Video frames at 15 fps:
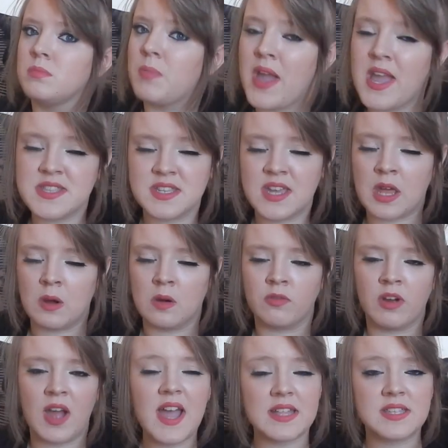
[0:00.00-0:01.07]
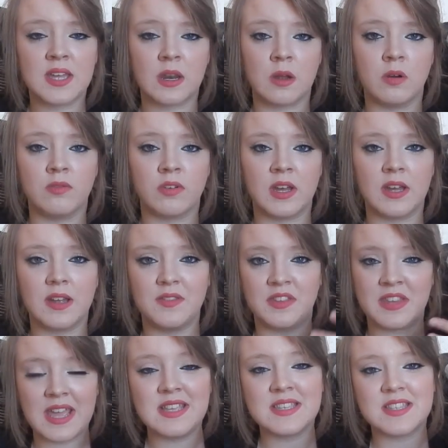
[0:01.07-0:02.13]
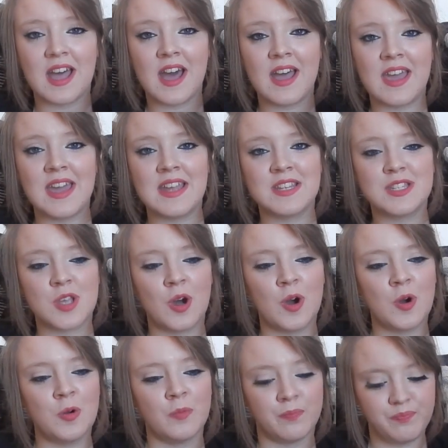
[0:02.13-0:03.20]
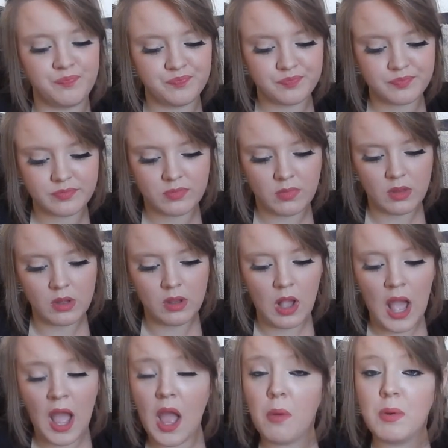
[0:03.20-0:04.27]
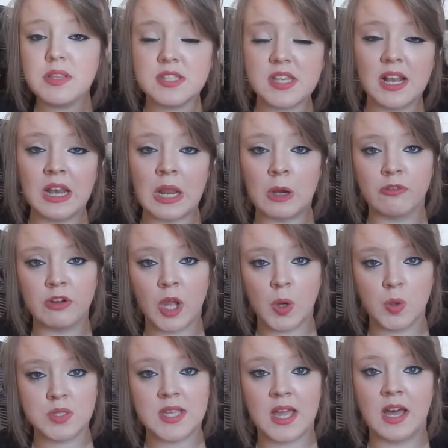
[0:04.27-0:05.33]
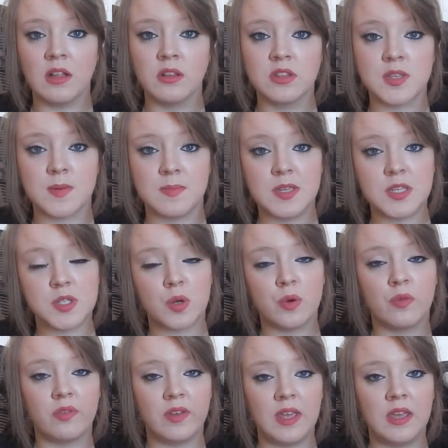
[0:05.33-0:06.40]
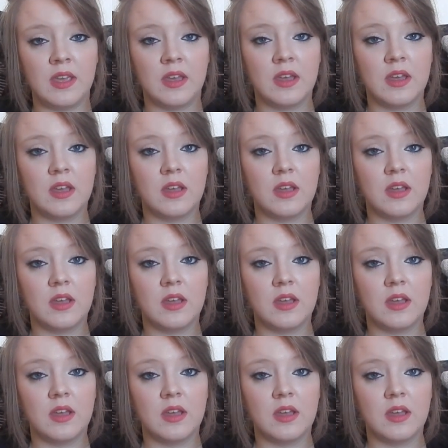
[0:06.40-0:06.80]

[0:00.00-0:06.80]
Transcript: I had to get over it. The day started, so I went to the Lowry Hotel to meet Sophie.